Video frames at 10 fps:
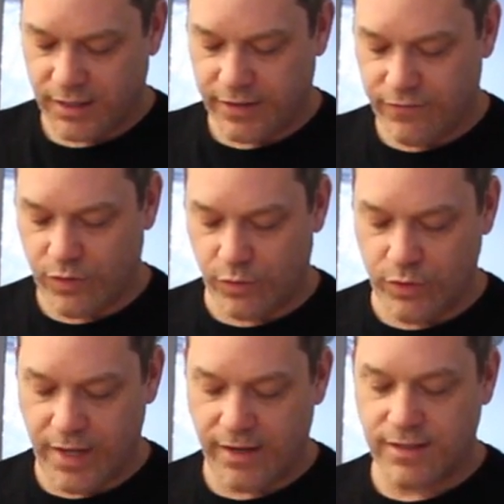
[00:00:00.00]
leave the
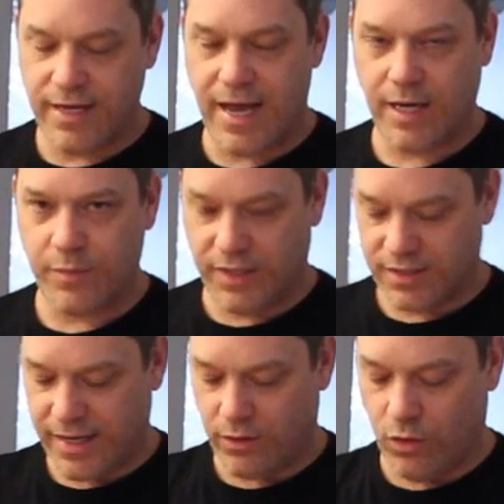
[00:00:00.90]
root end intact
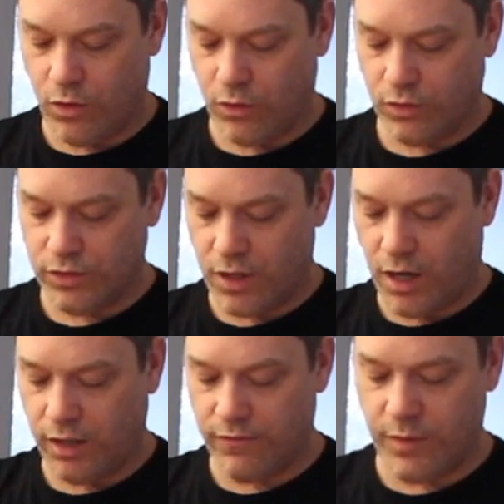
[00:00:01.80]
because that'll hold
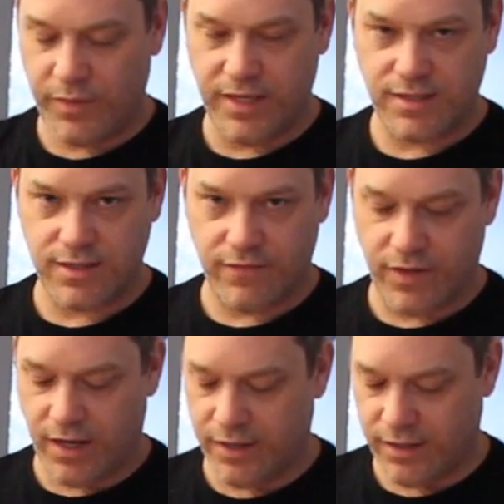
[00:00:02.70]
all of the pieces
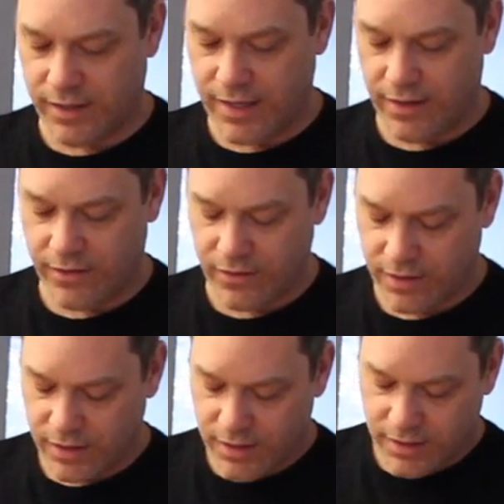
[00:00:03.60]
of the onion together.
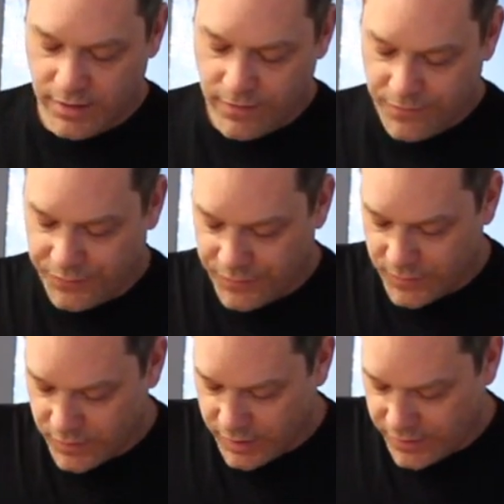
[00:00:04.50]

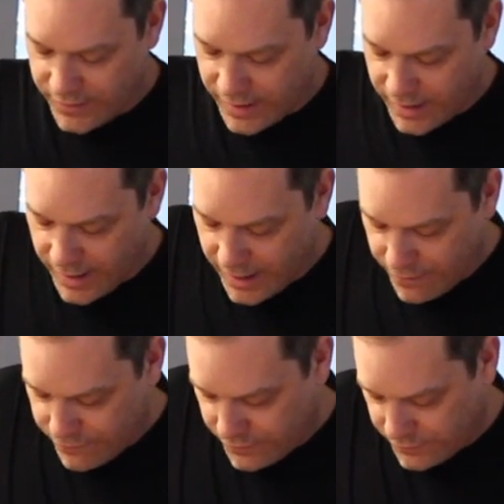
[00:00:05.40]
Cut that in
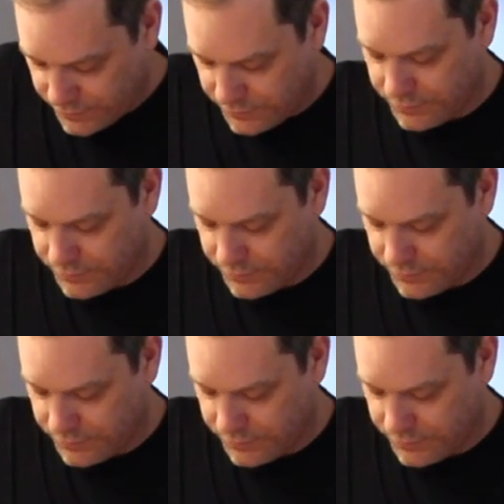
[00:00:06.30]
half.